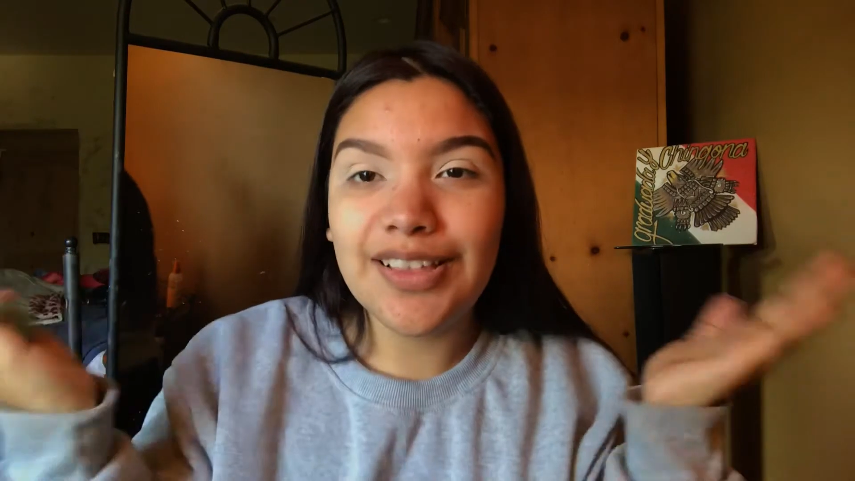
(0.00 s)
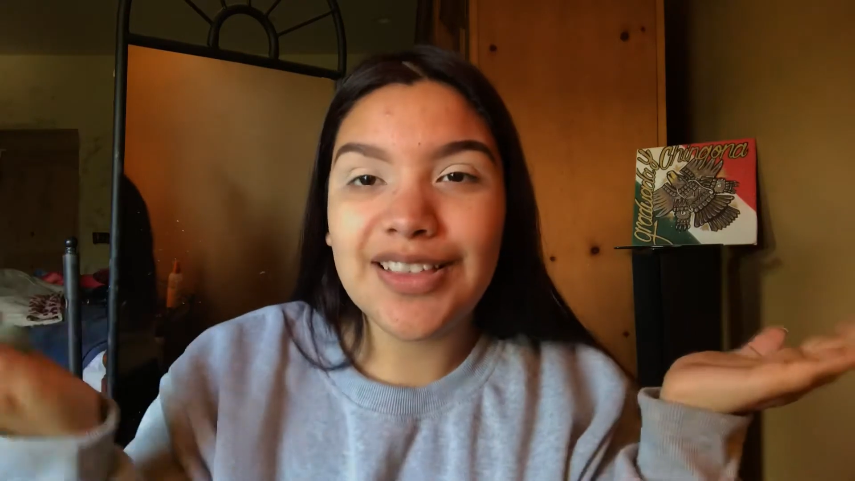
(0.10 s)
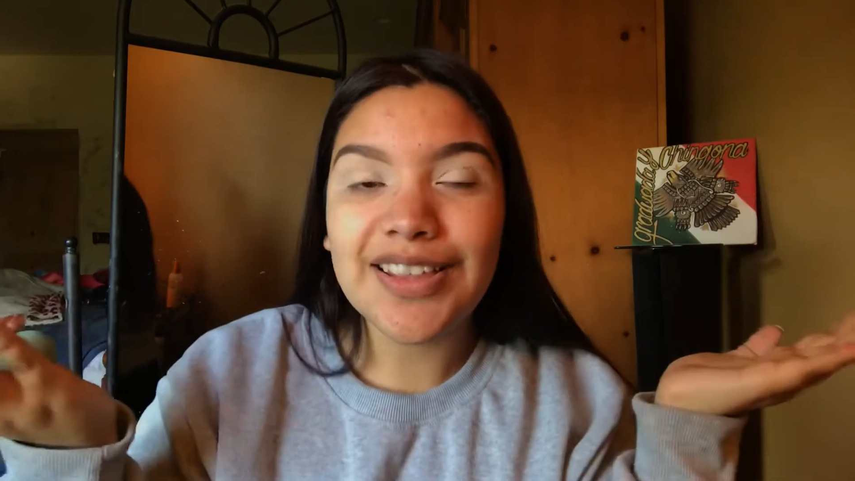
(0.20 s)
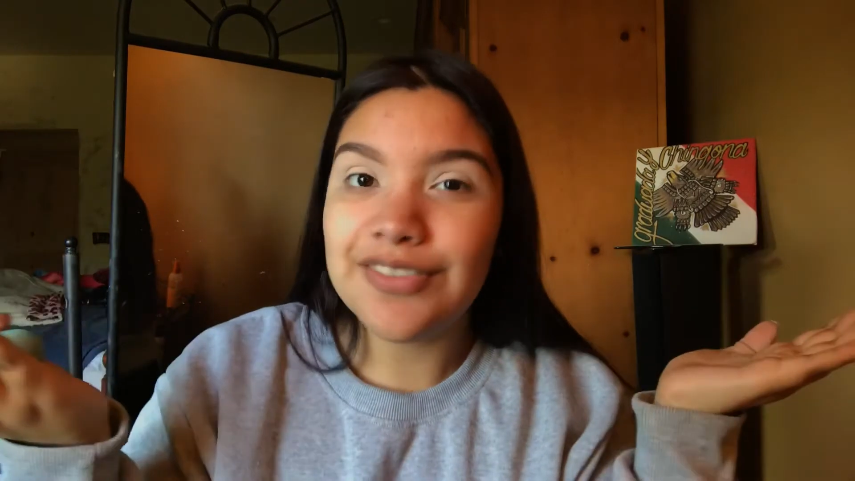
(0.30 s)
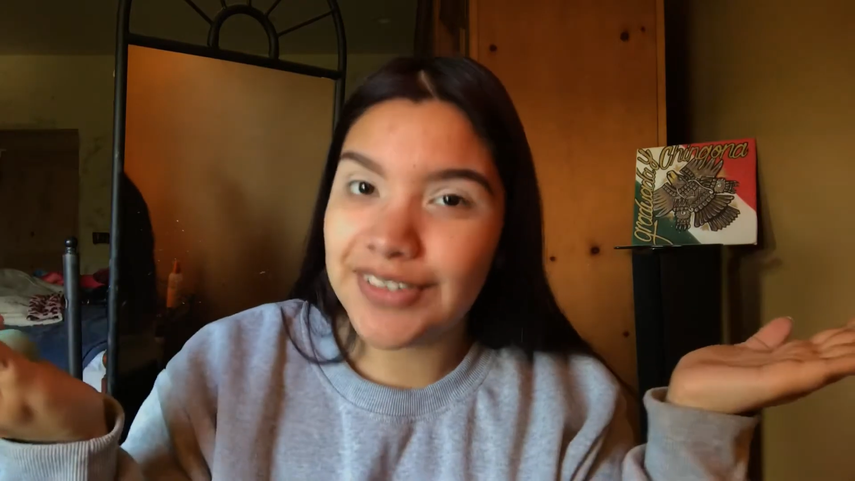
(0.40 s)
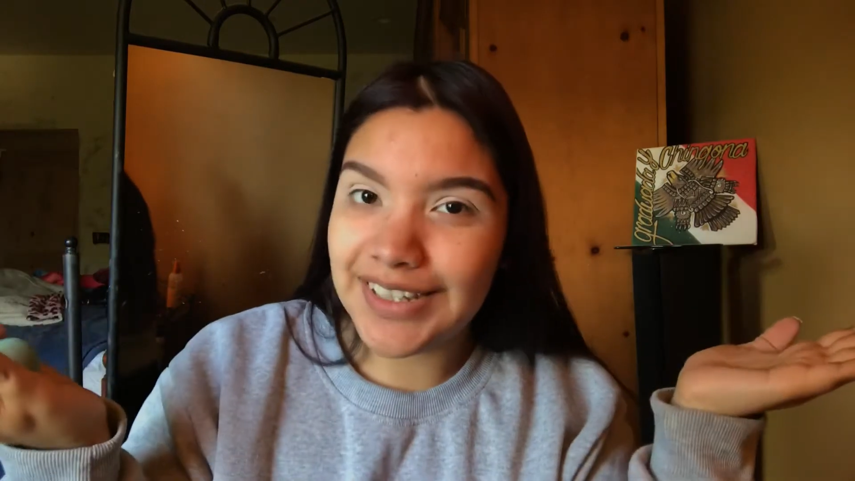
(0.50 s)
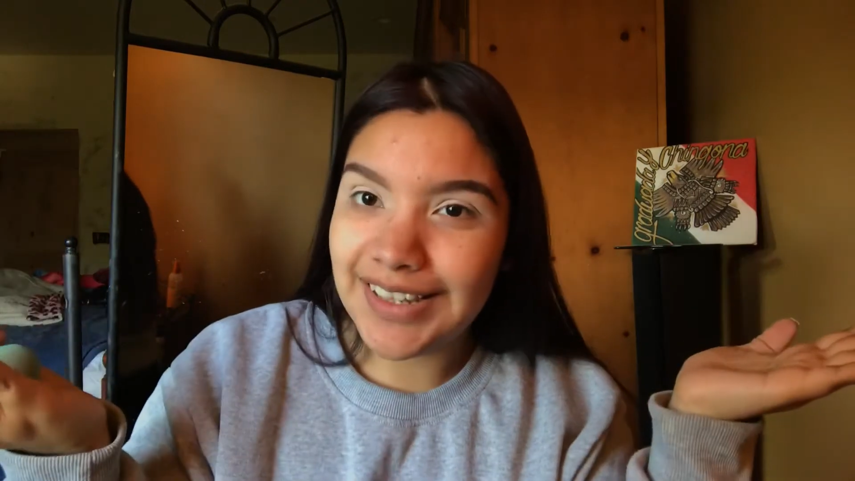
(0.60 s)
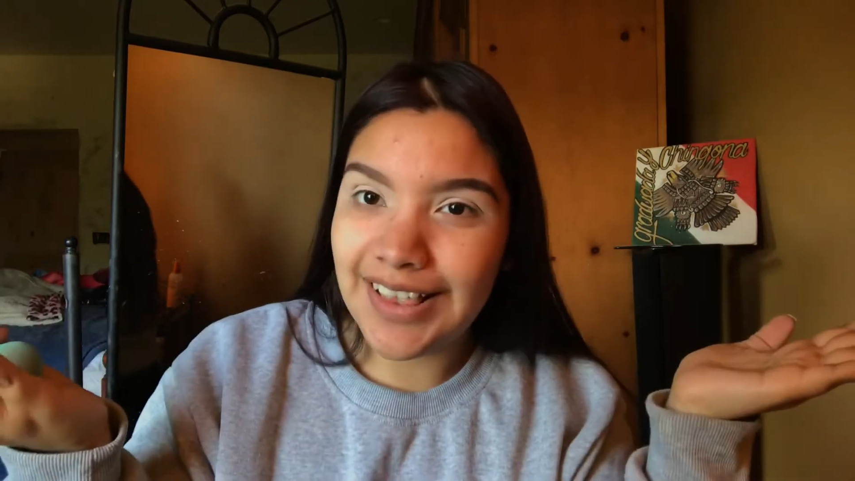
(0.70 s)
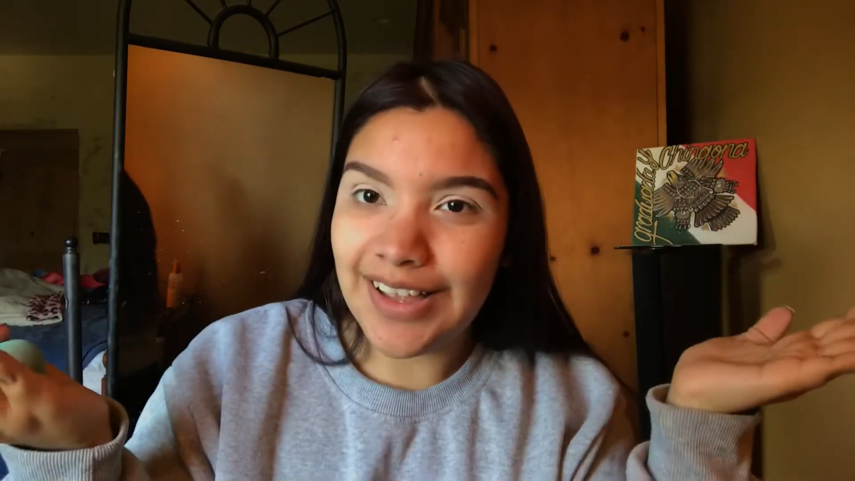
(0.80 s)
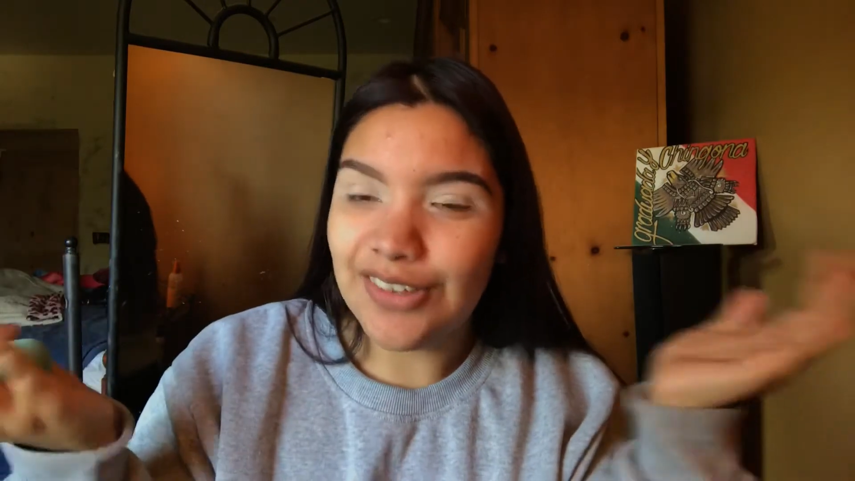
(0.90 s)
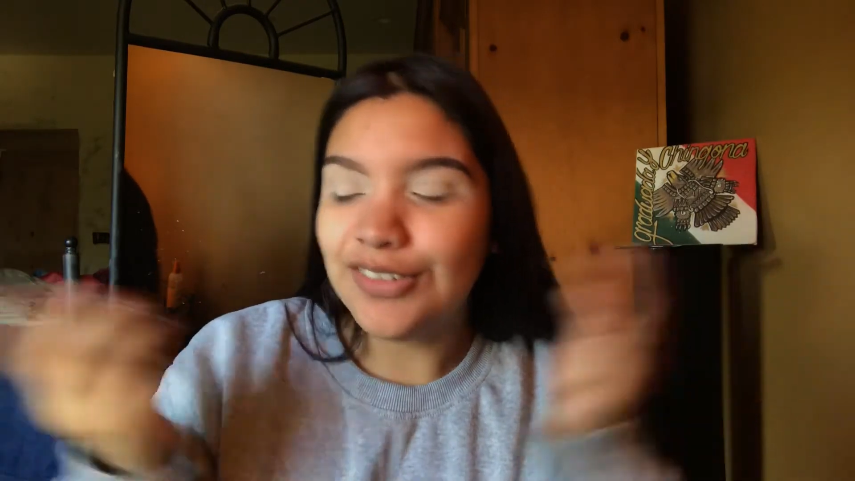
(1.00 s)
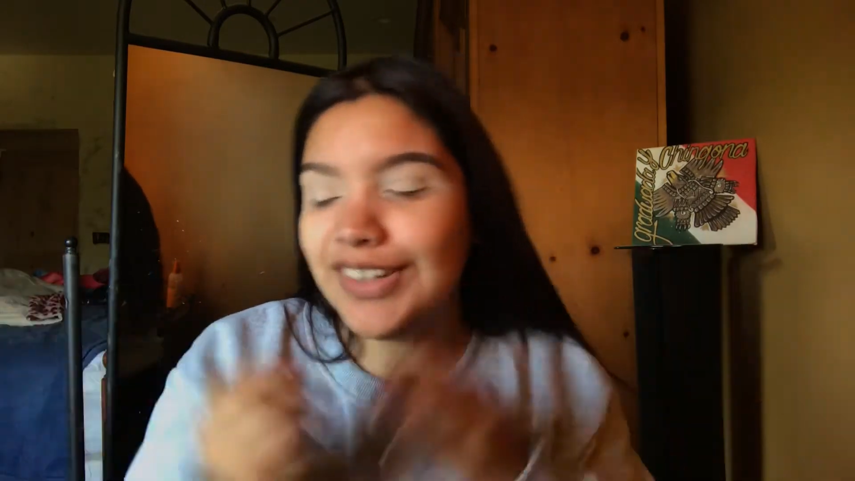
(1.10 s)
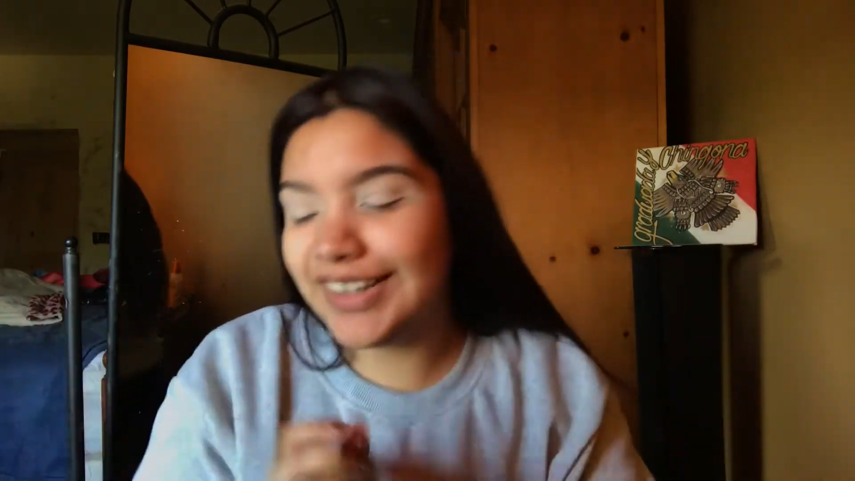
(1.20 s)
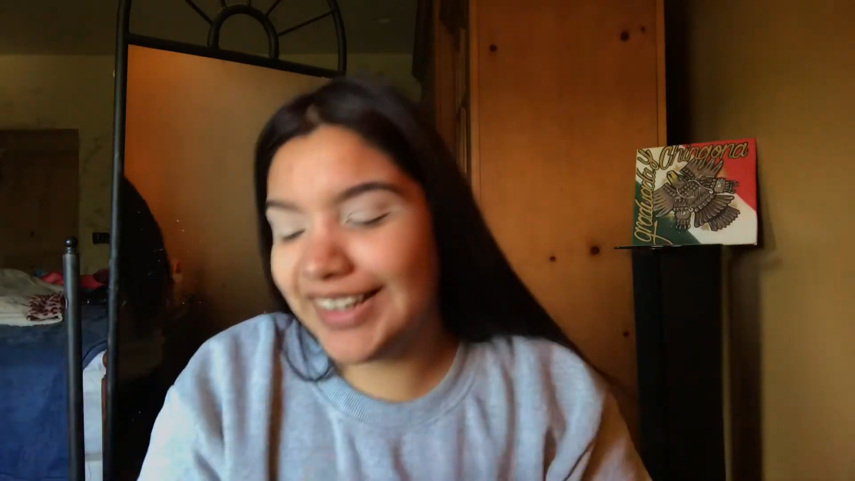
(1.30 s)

look like a fucking clown,